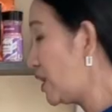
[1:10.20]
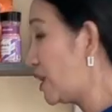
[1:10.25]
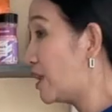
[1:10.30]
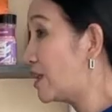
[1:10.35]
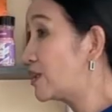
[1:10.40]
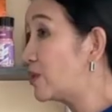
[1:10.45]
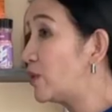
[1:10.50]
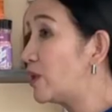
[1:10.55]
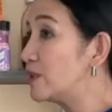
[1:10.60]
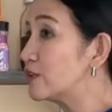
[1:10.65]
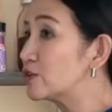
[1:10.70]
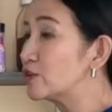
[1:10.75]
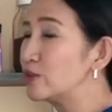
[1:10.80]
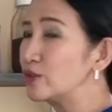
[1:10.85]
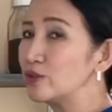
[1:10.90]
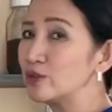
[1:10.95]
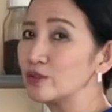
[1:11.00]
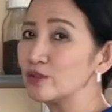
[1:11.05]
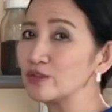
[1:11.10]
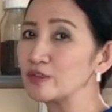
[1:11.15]
are going to
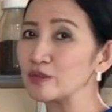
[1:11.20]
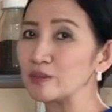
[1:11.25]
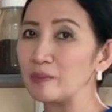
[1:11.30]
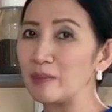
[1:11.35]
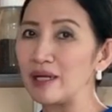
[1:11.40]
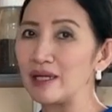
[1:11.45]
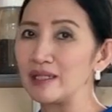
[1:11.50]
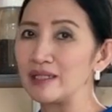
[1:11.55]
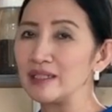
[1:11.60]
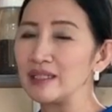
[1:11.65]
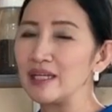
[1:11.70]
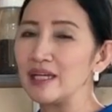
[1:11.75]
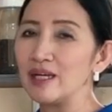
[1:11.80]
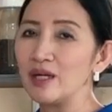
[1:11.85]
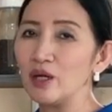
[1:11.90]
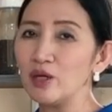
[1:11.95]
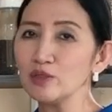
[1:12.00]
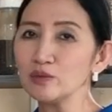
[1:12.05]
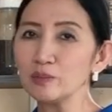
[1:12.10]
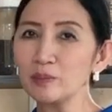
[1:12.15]
use my
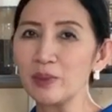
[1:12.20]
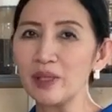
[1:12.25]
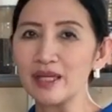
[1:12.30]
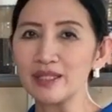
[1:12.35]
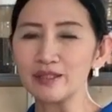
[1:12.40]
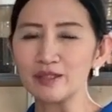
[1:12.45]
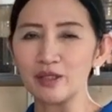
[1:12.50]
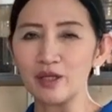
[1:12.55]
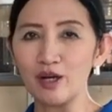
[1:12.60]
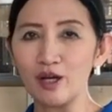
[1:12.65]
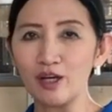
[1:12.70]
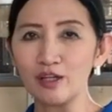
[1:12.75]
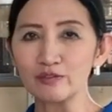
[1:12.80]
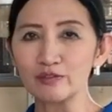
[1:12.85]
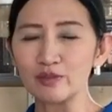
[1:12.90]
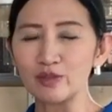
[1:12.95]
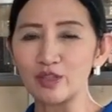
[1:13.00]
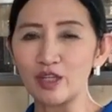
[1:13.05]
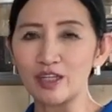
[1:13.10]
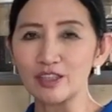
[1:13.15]
own blend of
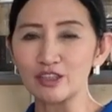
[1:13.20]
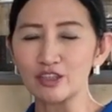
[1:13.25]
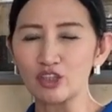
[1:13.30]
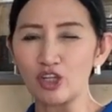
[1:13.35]
dark